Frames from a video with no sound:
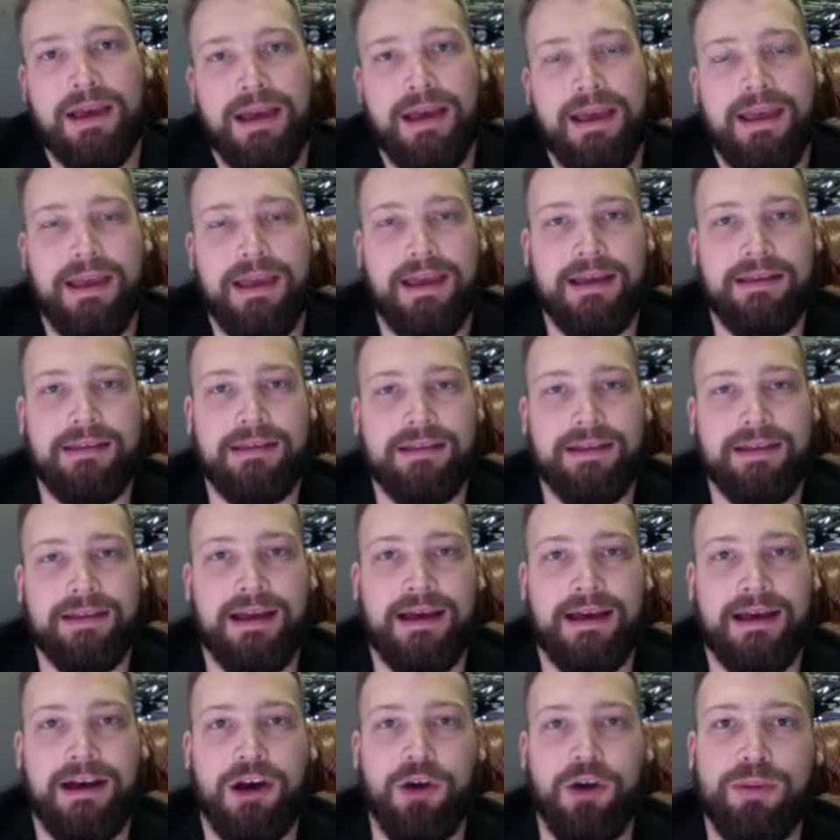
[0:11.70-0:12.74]
and
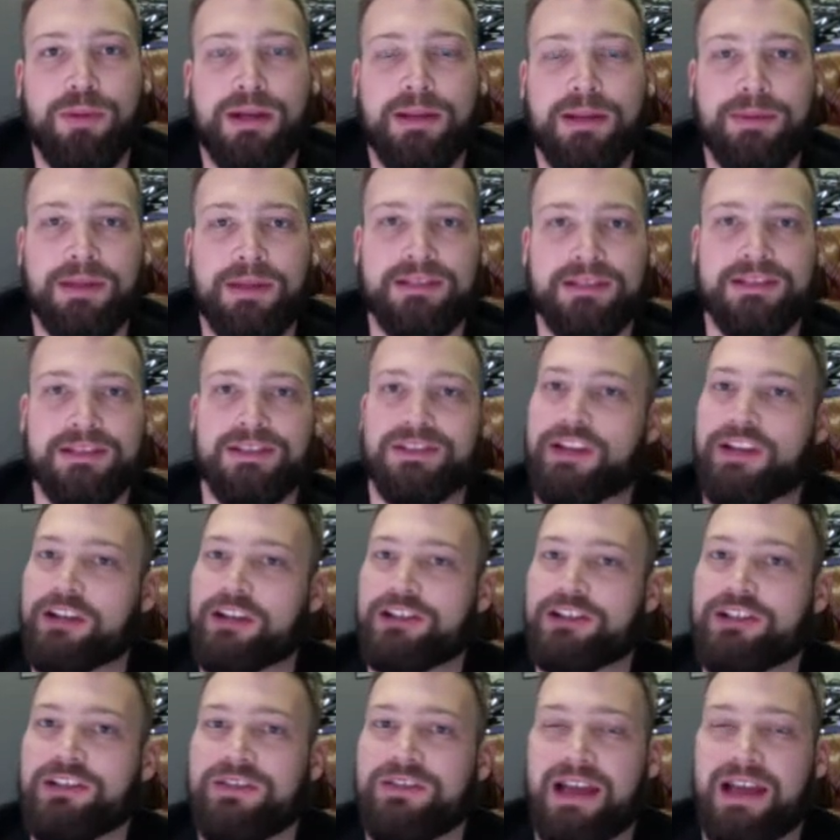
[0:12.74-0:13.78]
open up a
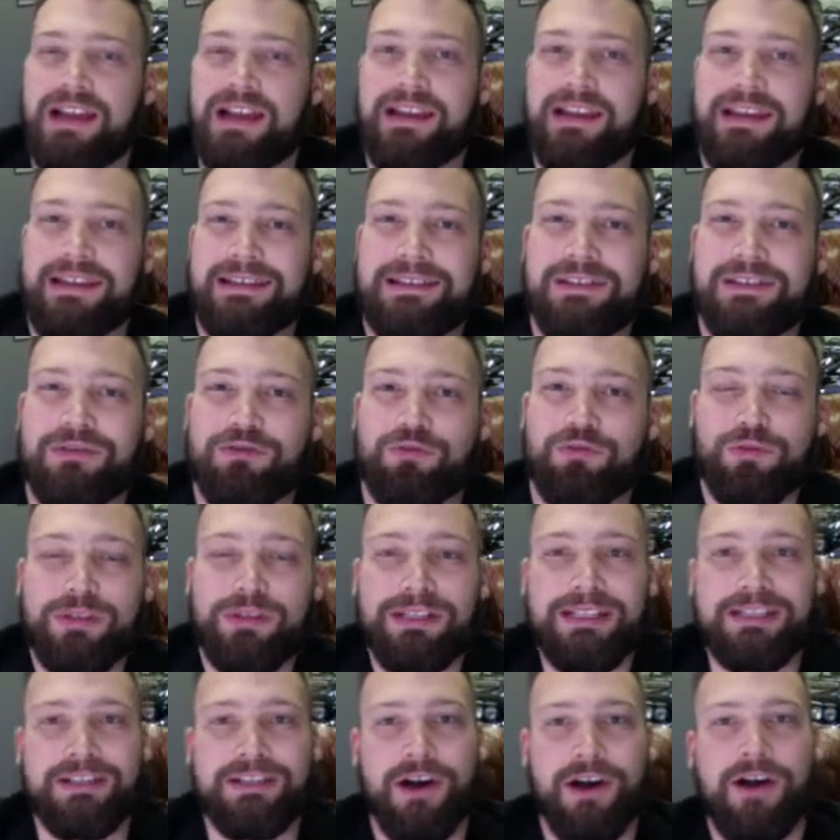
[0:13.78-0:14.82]
discussion that isn't
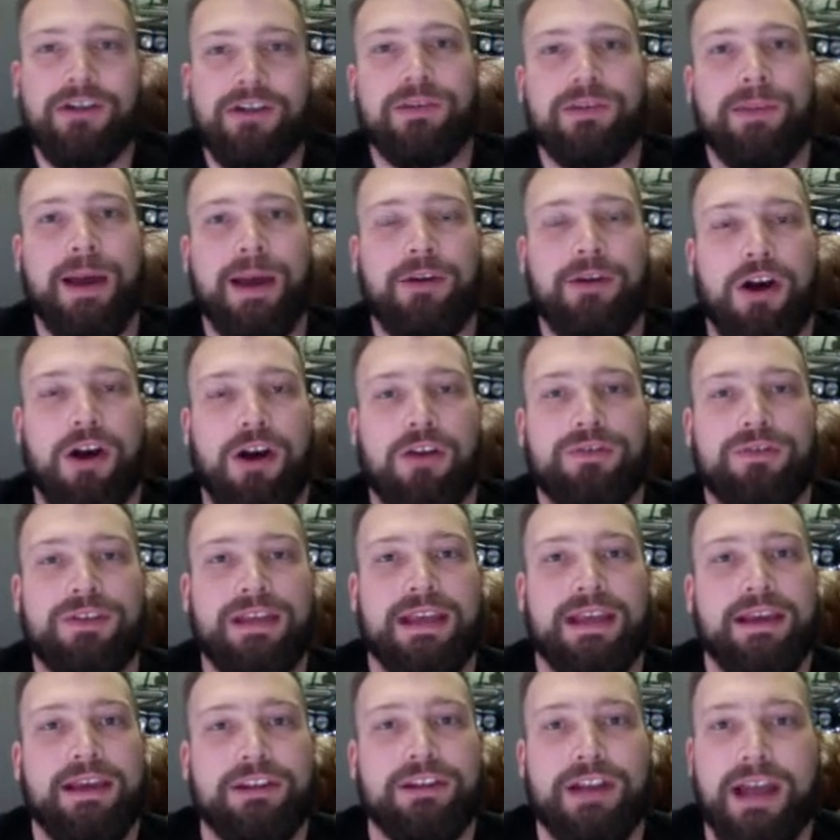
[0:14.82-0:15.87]
really talked about on
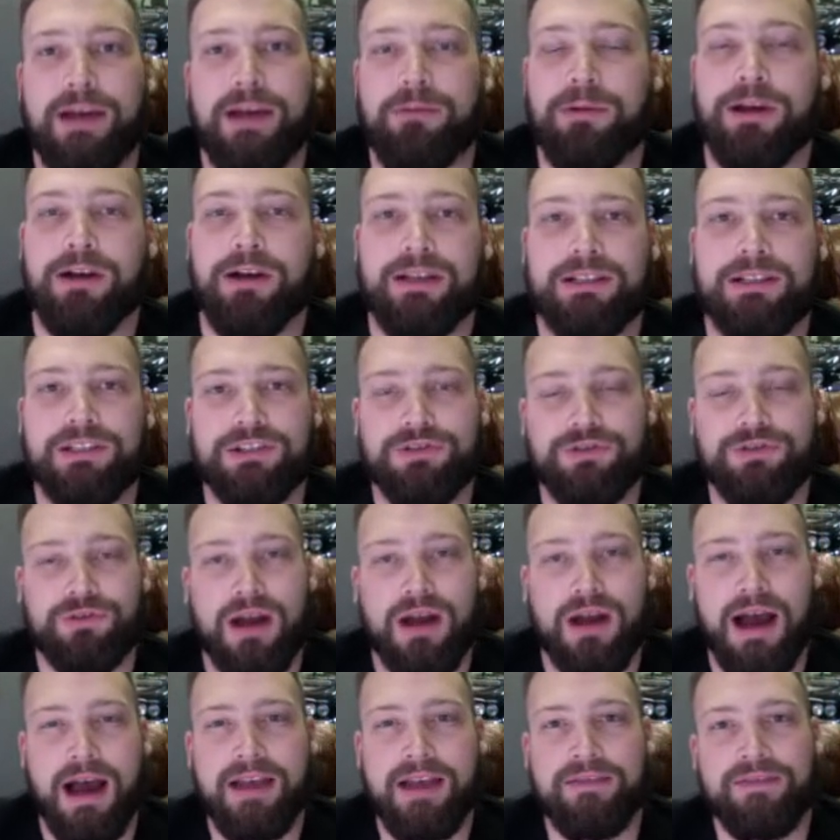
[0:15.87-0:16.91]
the internet. We all like to
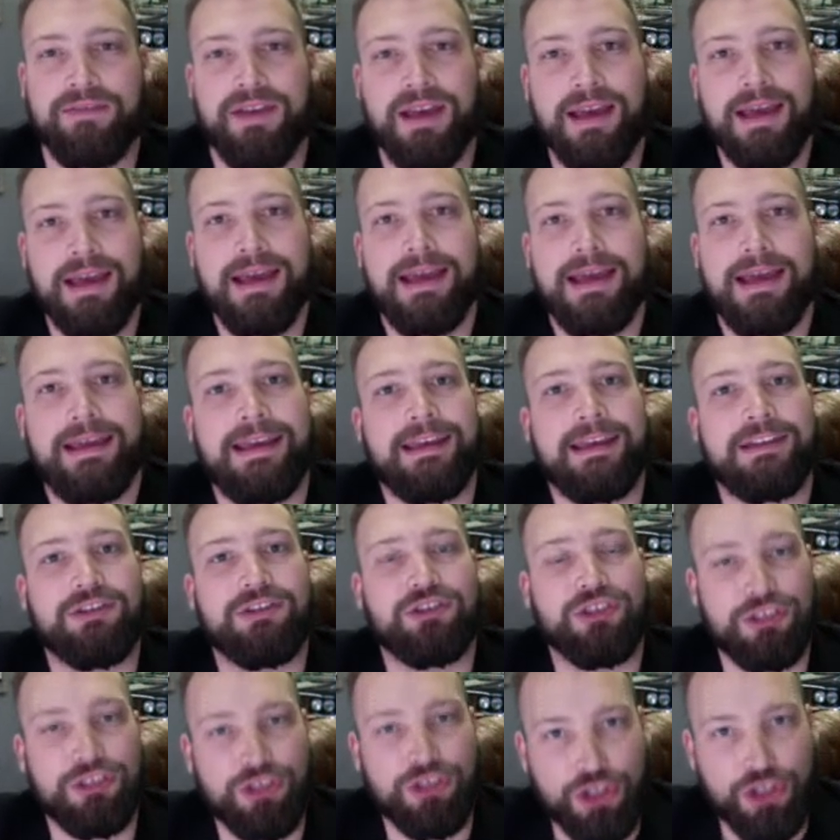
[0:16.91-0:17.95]
drive,
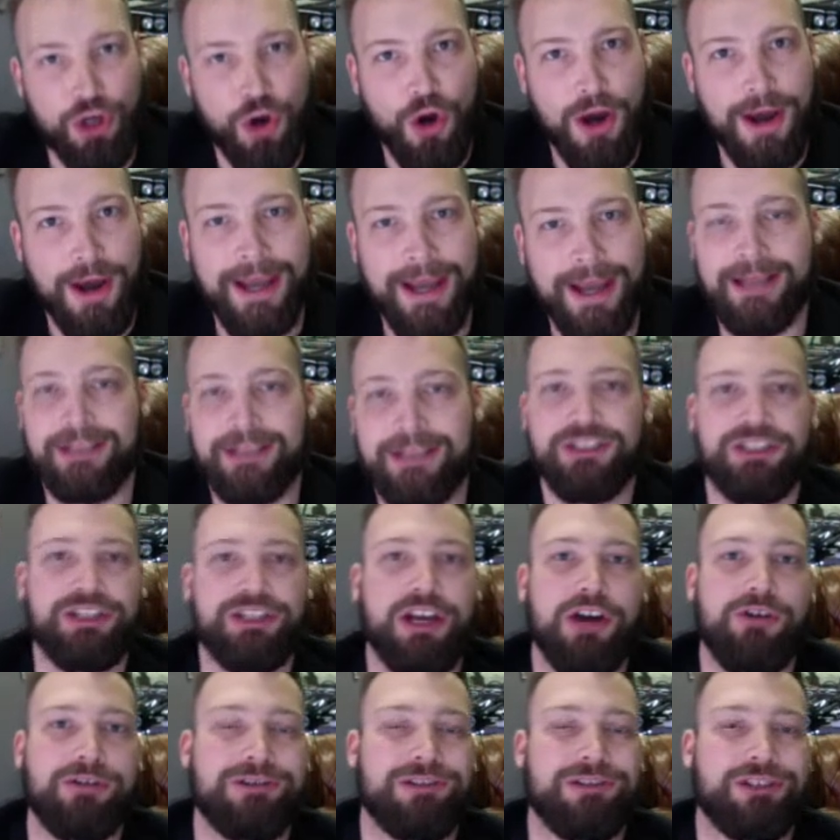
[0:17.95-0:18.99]
enjoy,
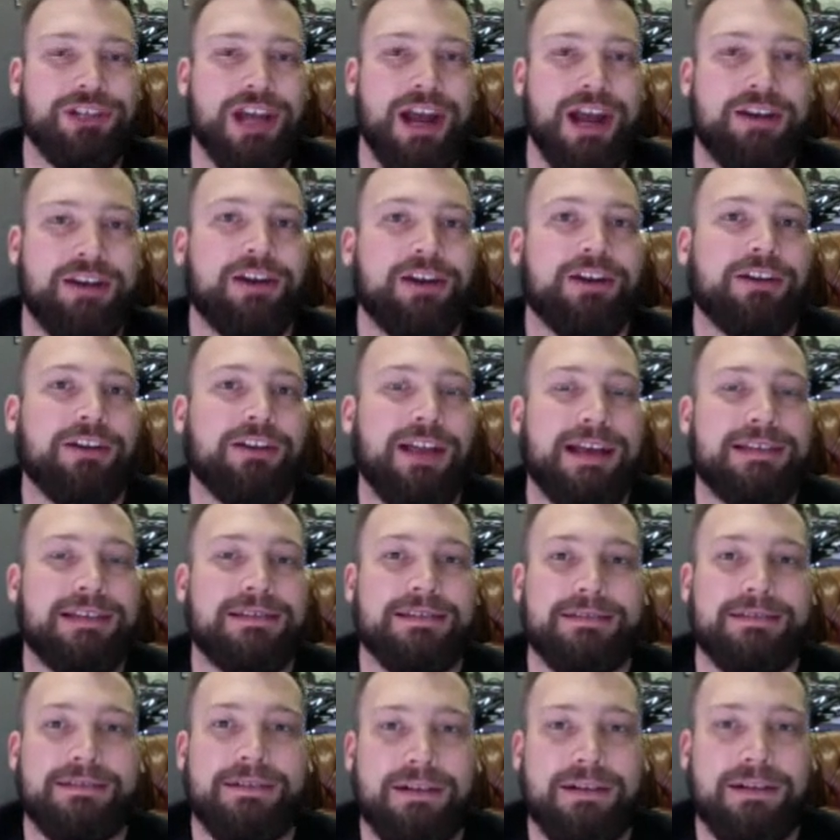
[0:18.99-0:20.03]
show and shine our
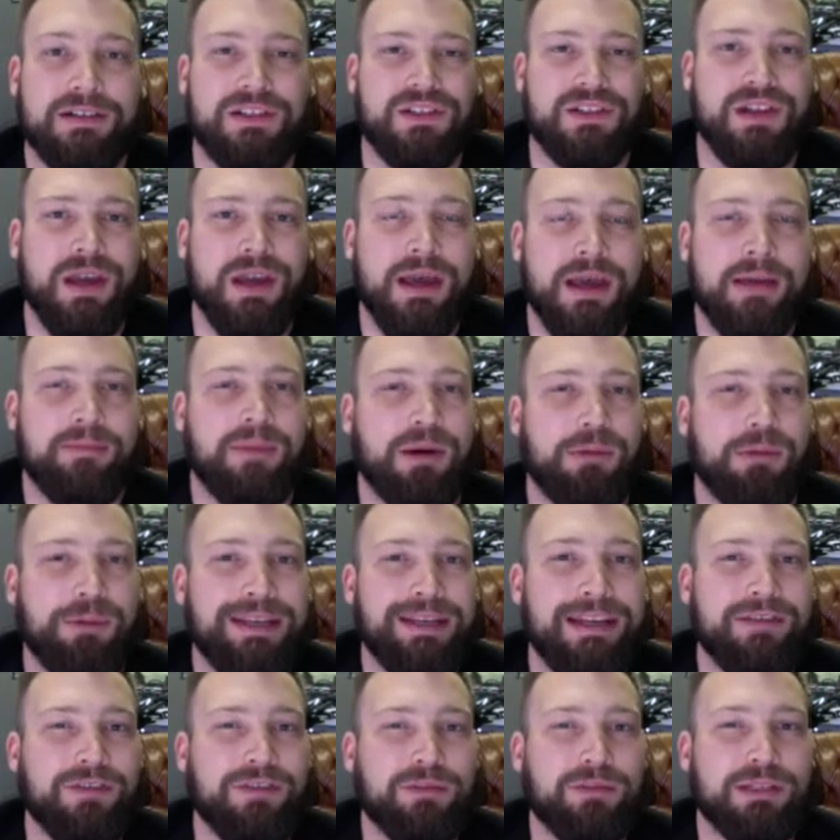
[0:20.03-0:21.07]
classic cars, but we
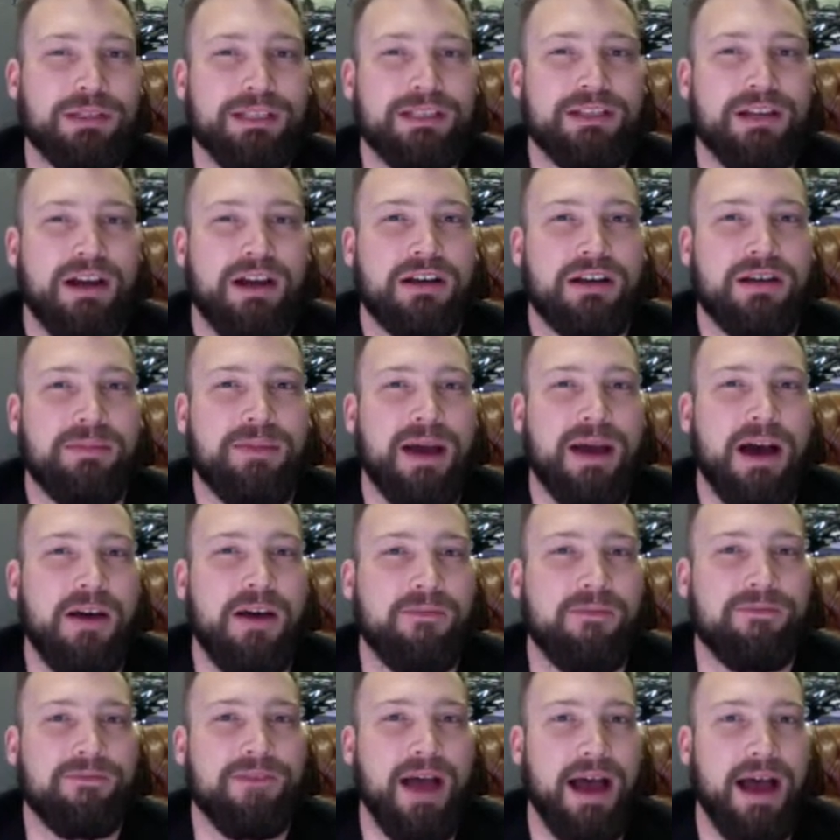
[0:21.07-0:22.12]
never really talk
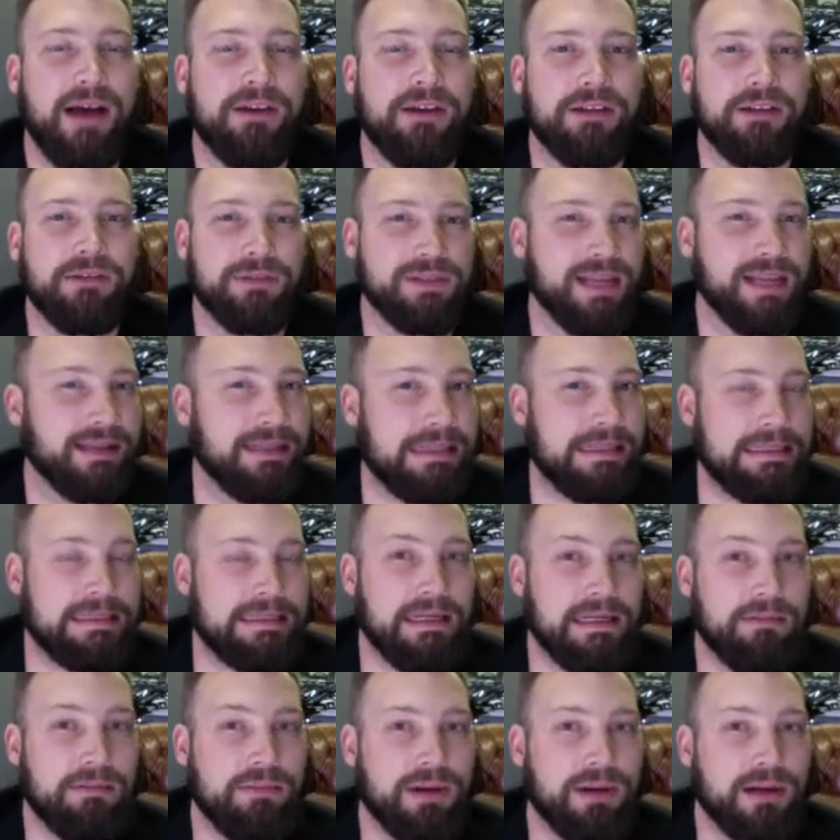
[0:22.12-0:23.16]
about values, at least
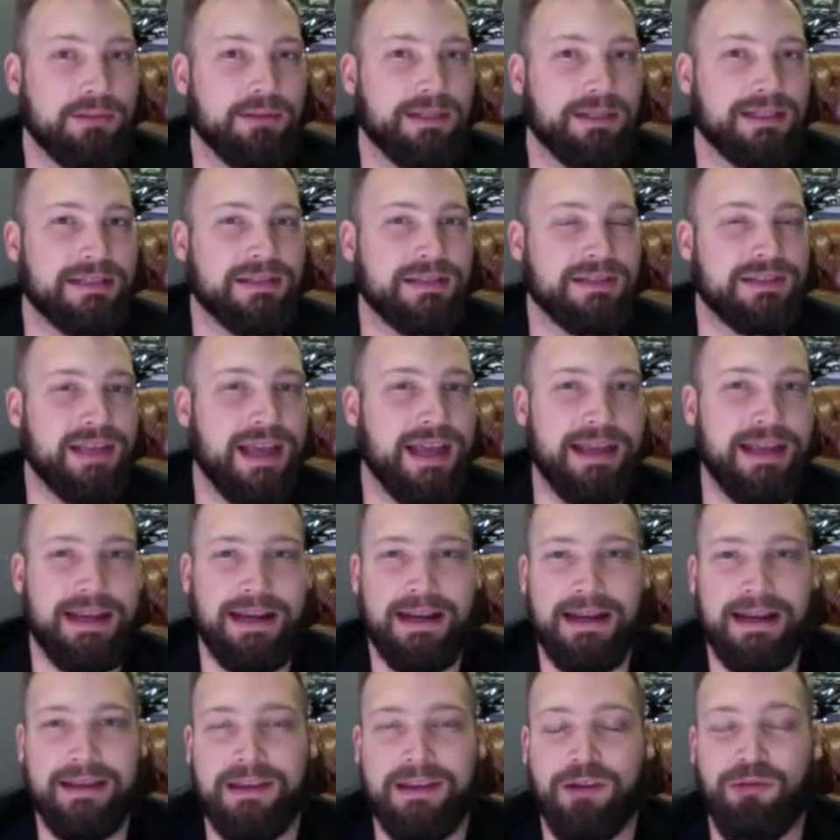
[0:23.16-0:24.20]
in a public setting.
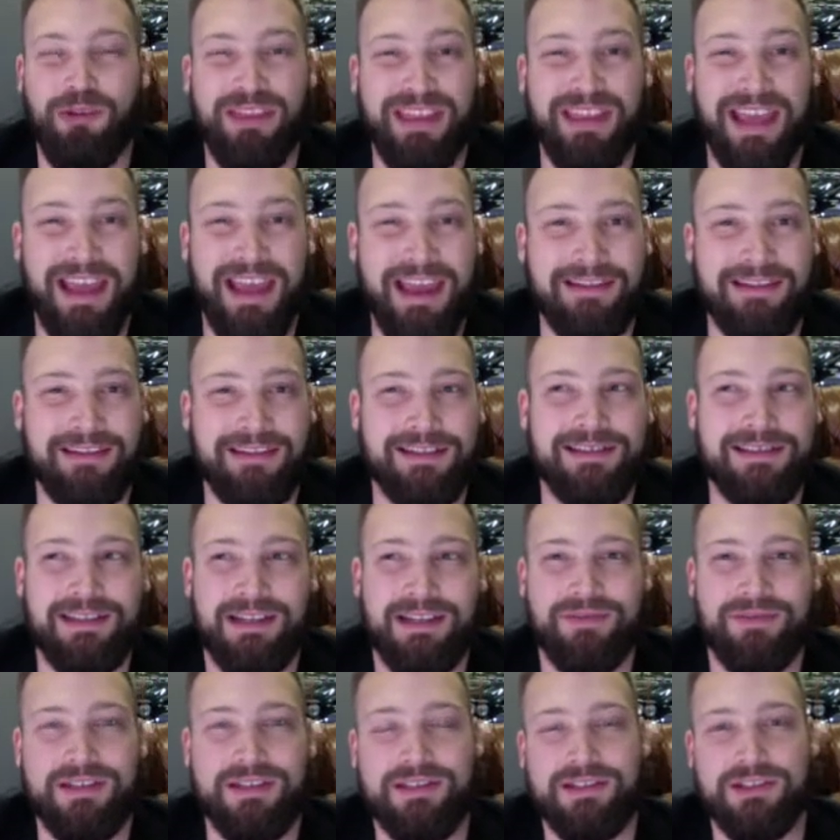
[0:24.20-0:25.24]
And I thought, what the heck, let's
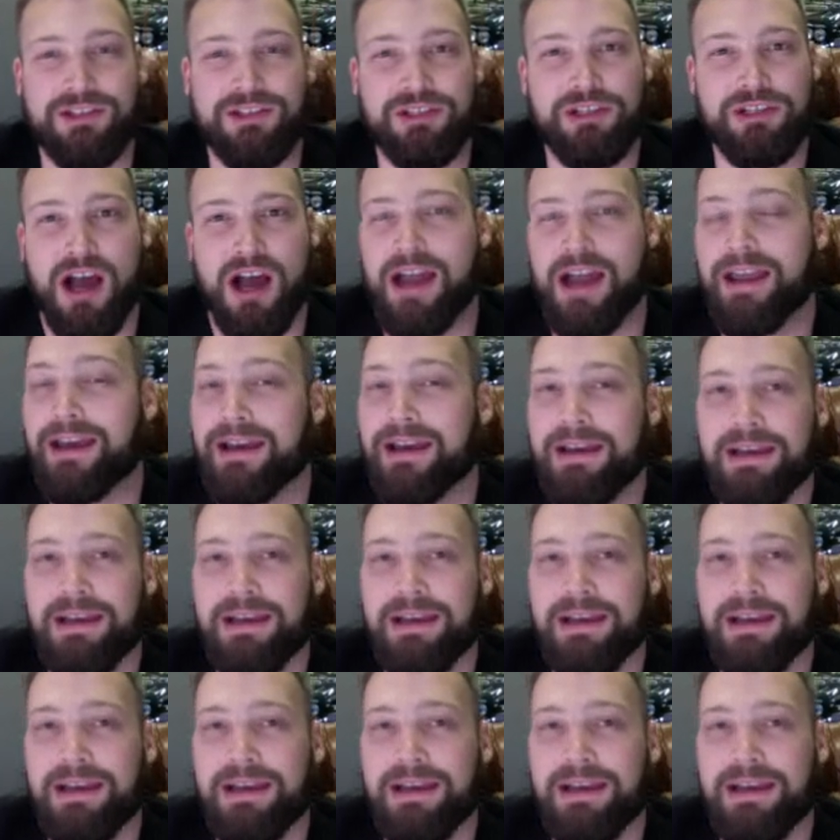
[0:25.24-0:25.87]
give this a shot.